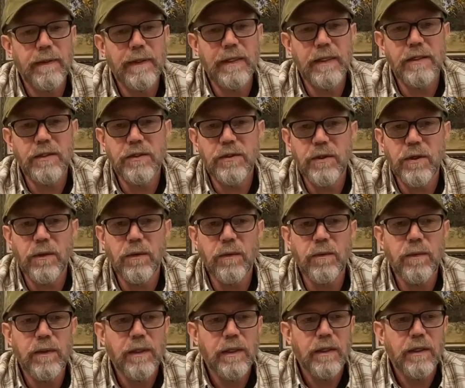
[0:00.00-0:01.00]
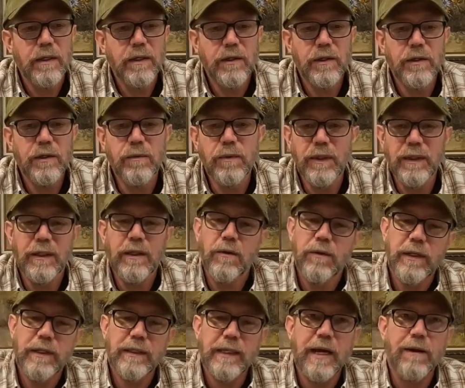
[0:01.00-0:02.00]
And so you really
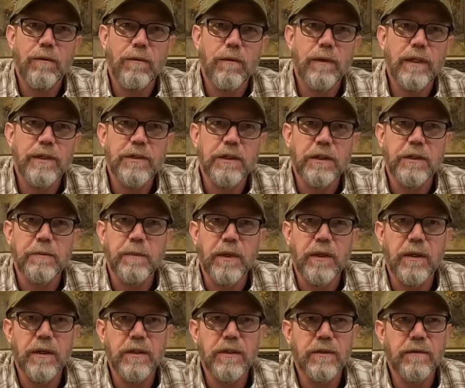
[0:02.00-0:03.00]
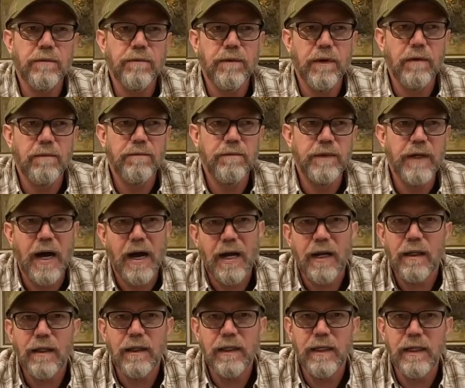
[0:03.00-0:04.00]
don't get that rich experience of
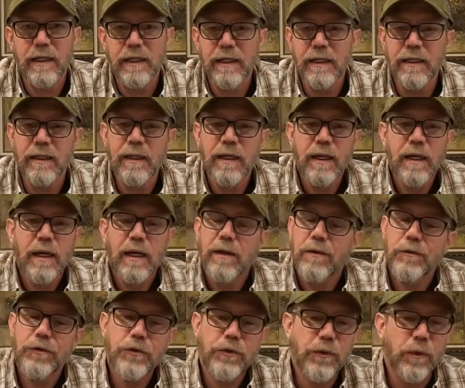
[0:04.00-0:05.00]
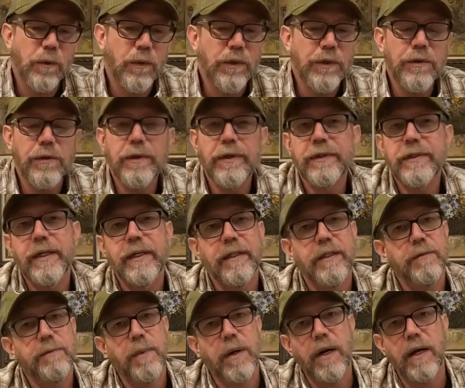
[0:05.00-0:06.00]
dialing it in. Sure, you can take
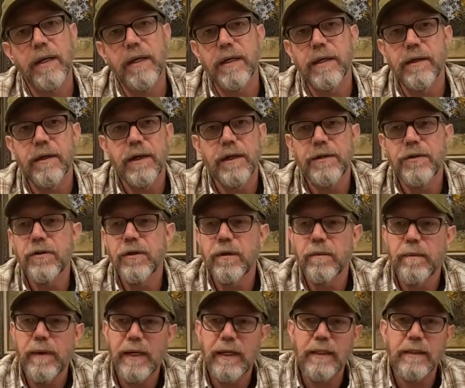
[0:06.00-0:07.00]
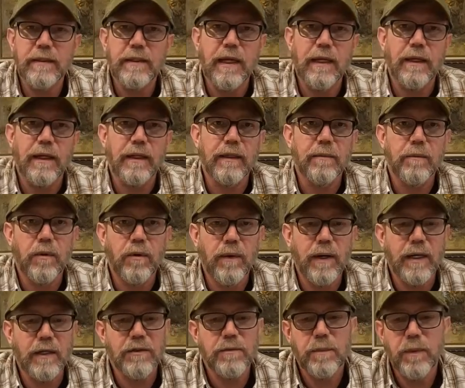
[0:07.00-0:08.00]
this Pioneer and you can make it sound like the
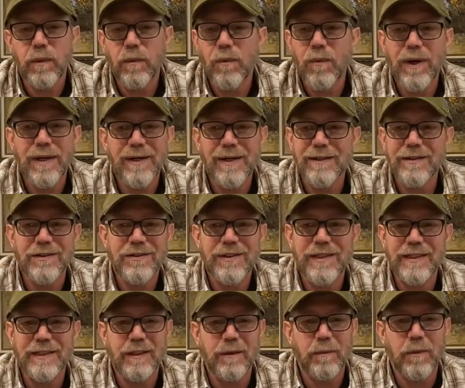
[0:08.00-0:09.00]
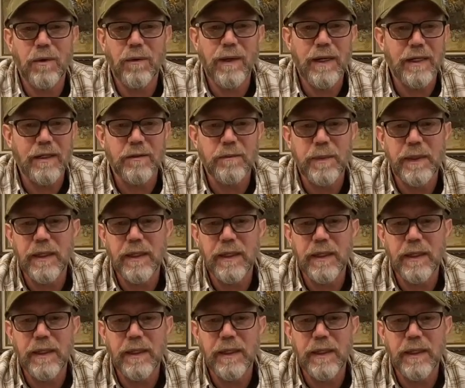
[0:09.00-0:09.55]
Marantz, but why not just get the Marantz?